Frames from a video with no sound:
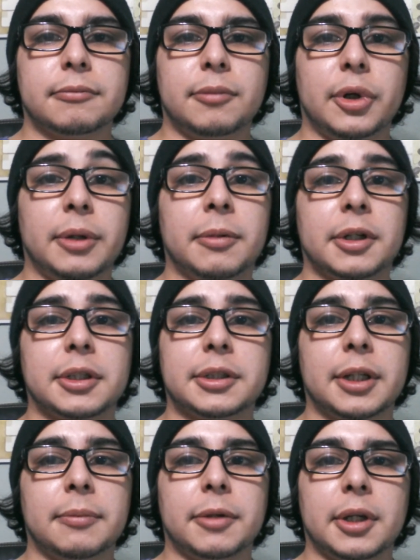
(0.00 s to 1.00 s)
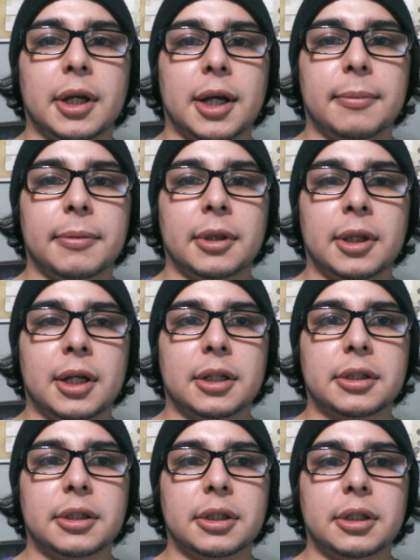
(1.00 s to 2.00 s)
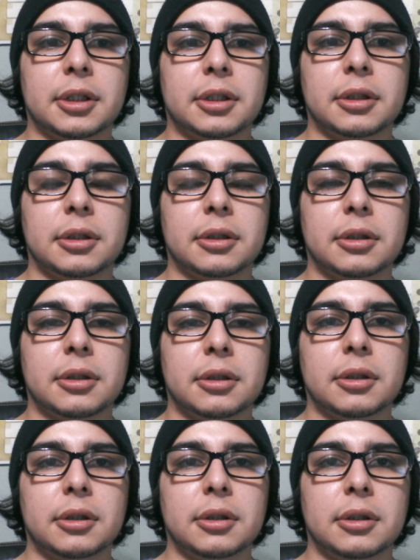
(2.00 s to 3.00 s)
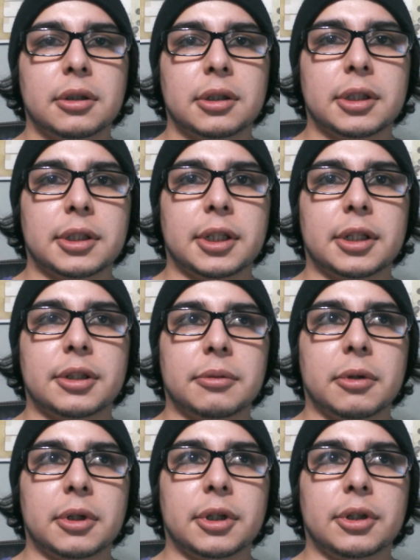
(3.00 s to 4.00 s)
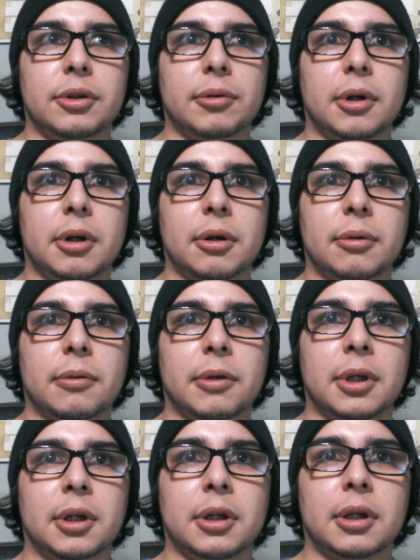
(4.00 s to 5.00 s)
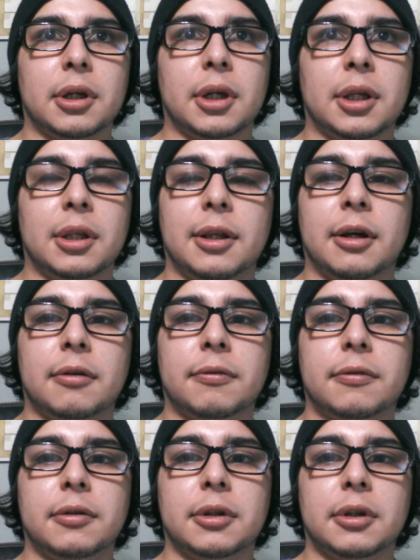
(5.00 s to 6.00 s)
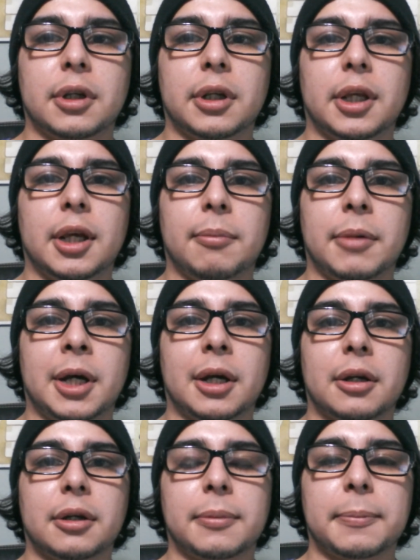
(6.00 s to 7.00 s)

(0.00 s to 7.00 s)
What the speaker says: Pretty much the same thing happened last year. She said she wanted to do her own thing and left and came back.